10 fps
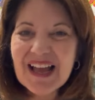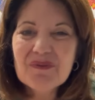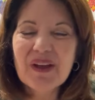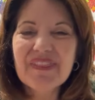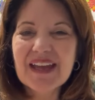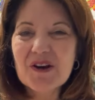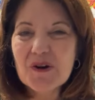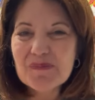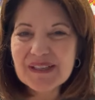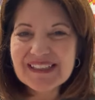when they
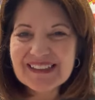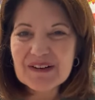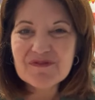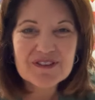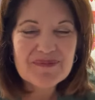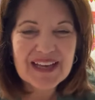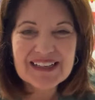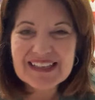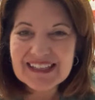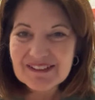open it up from
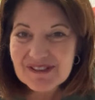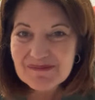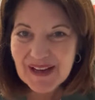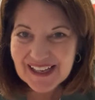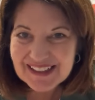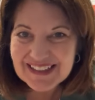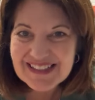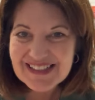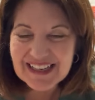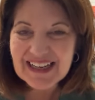that gift
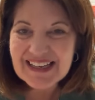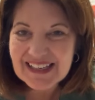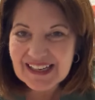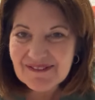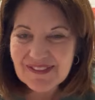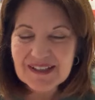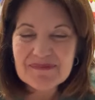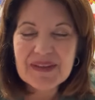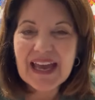package that I gave them